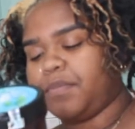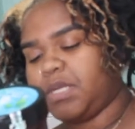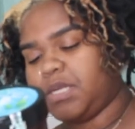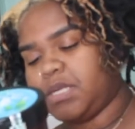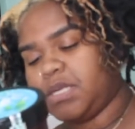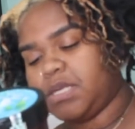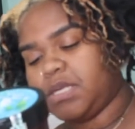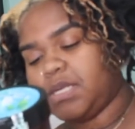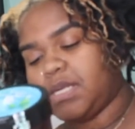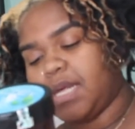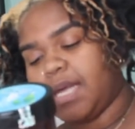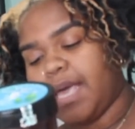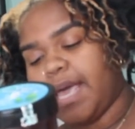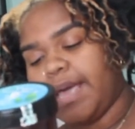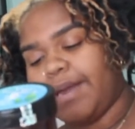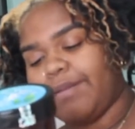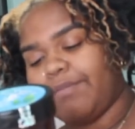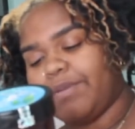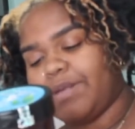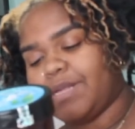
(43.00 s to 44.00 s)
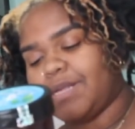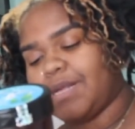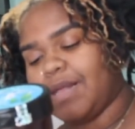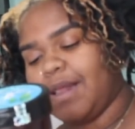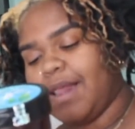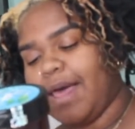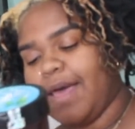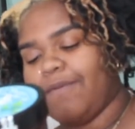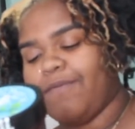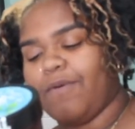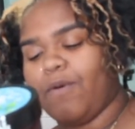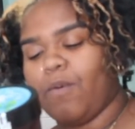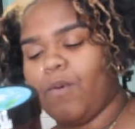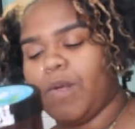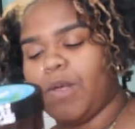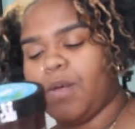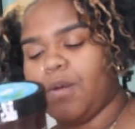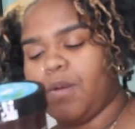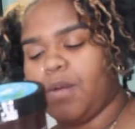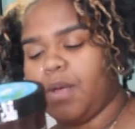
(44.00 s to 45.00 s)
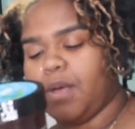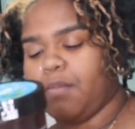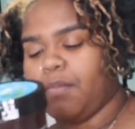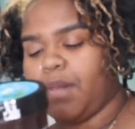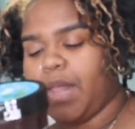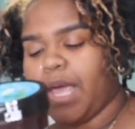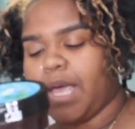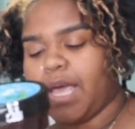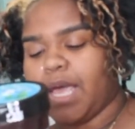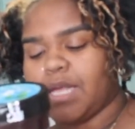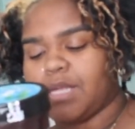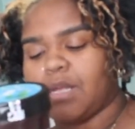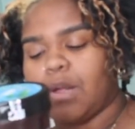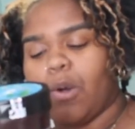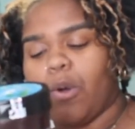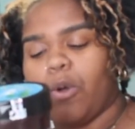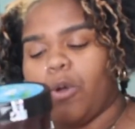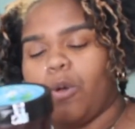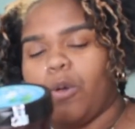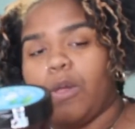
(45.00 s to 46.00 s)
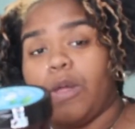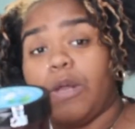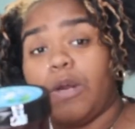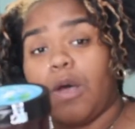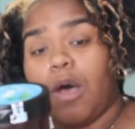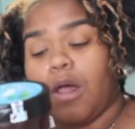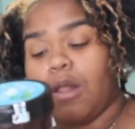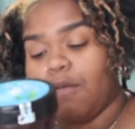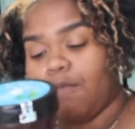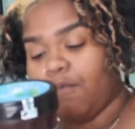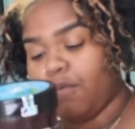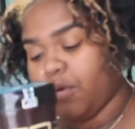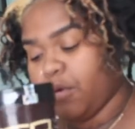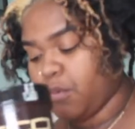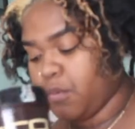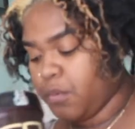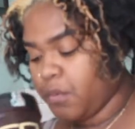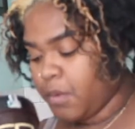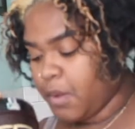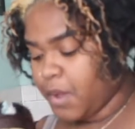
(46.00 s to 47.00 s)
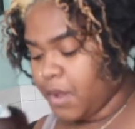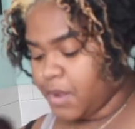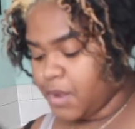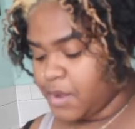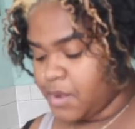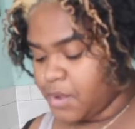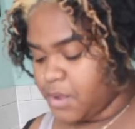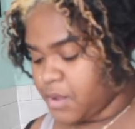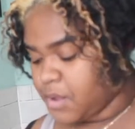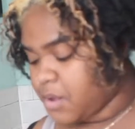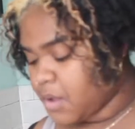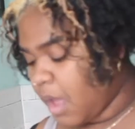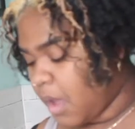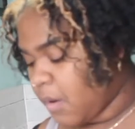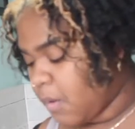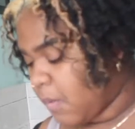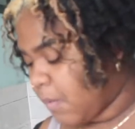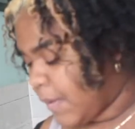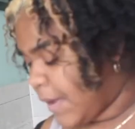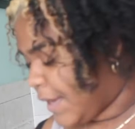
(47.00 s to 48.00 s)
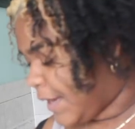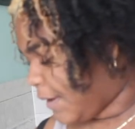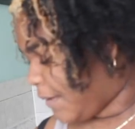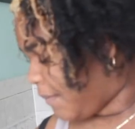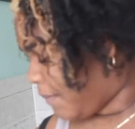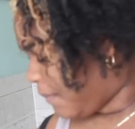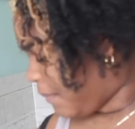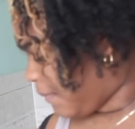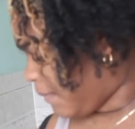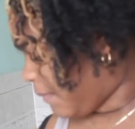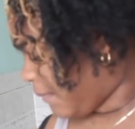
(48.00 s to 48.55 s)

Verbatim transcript: This is the cannabis sativa oil and black castor oil and olive oil one.